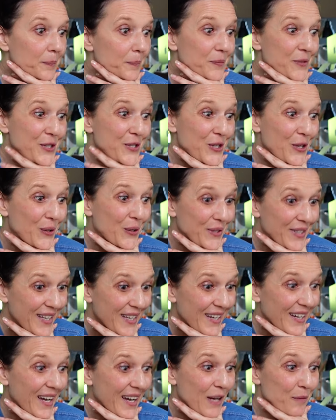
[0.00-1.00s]
So
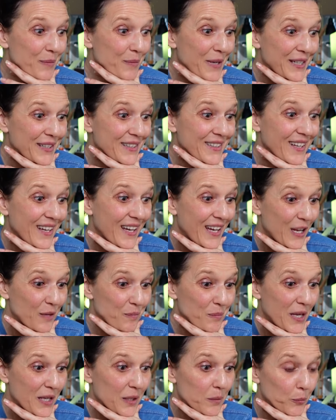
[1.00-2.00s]
yeah, I made
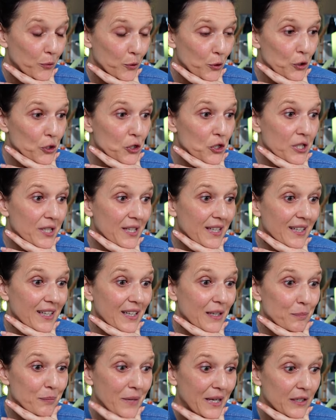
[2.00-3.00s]
borscht.
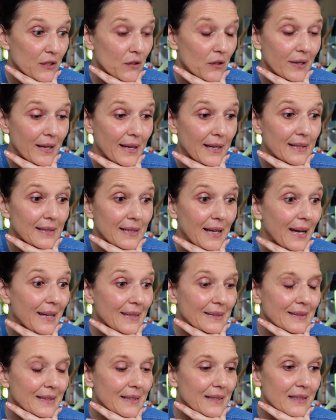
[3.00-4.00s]
Mario ate.
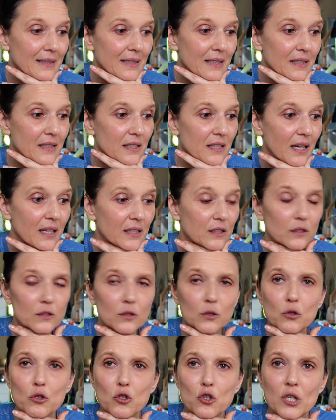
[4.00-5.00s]
I didn't eat.
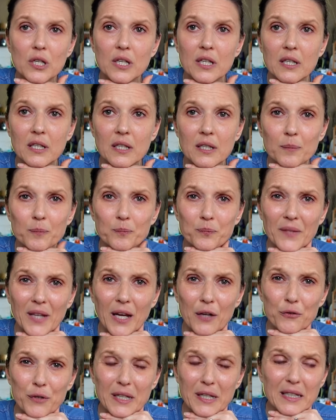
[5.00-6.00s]

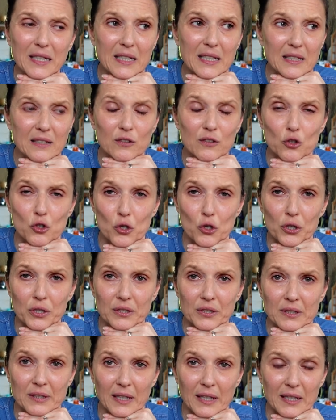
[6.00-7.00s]
I rarely eat
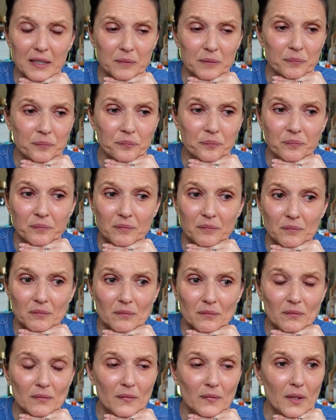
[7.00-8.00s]
during the day.
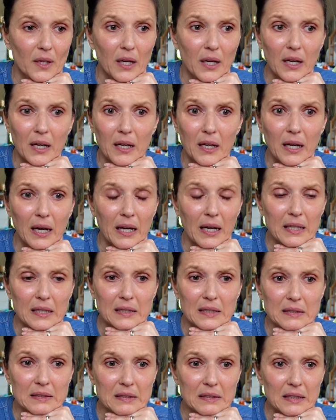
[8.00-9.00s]
I
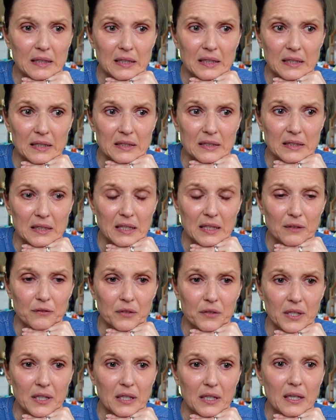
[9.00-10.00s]
eat in the
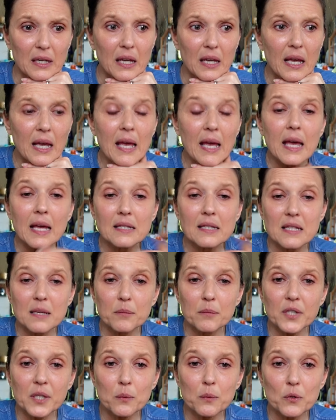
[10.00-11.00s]
evening.
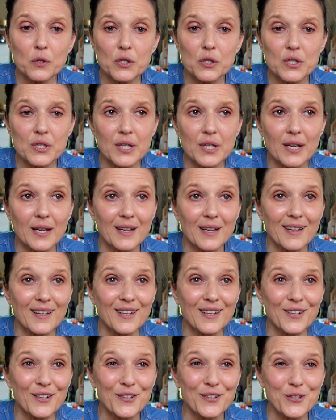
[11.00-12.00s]
Somebody was
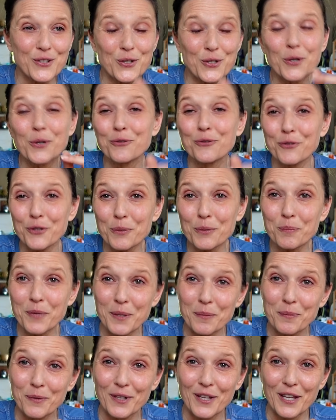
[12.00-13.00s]
also a few
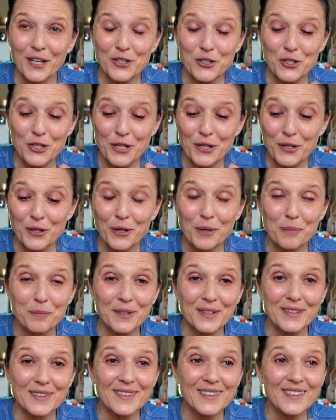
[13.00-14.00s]
people actually
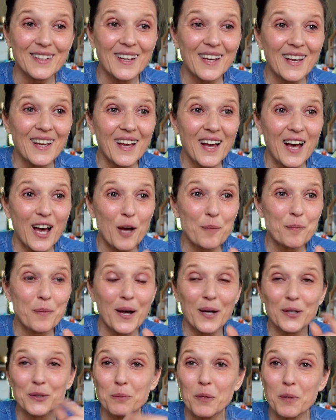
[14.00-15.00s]
comment
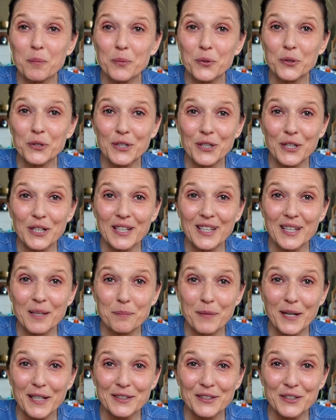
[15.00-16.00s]
about me putting
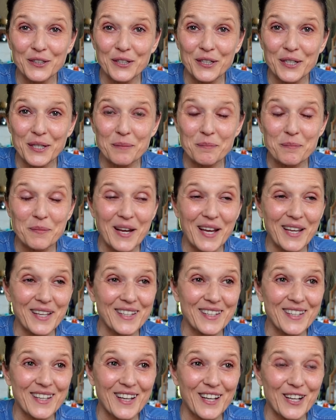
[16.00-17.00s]
butter in
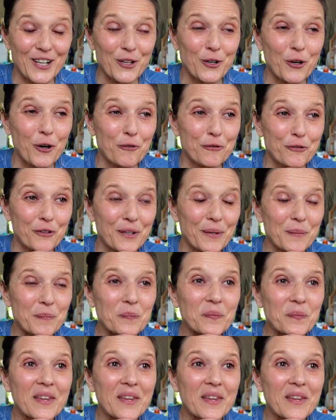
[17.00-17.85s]
my coffee.